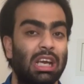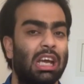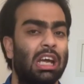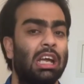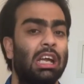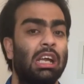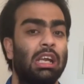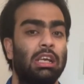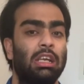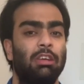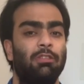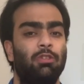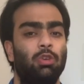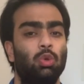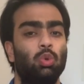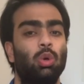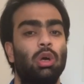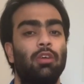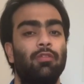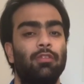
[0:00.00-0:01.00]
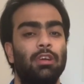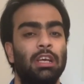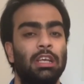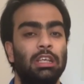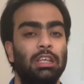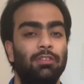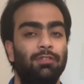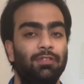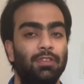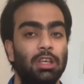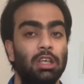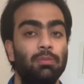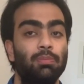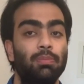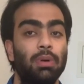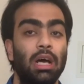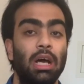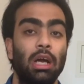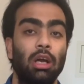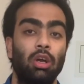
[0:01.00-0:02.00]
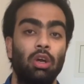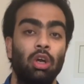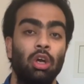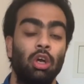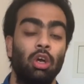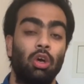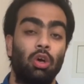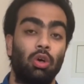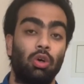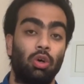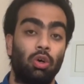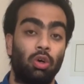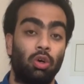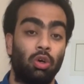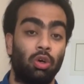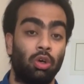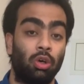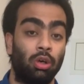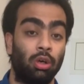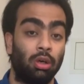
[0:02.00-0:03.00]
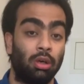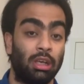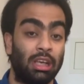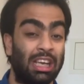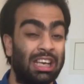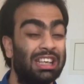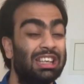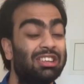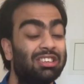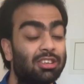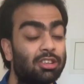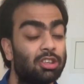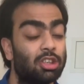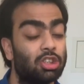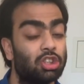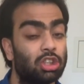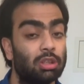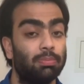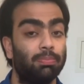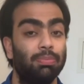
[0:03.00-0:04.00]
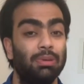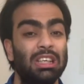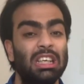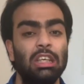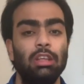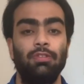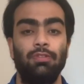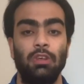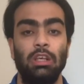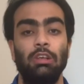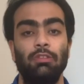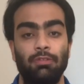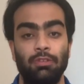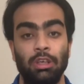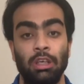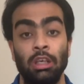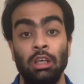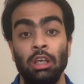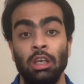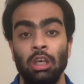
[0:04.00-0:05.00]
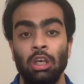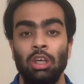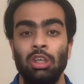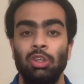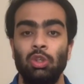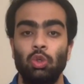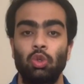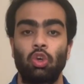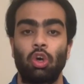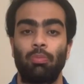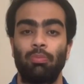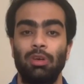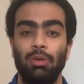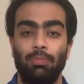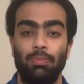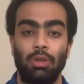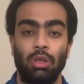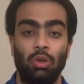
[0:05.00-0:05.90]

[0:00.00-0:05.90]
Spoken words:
And if you have any feedback or any suggestion, please feel free to comment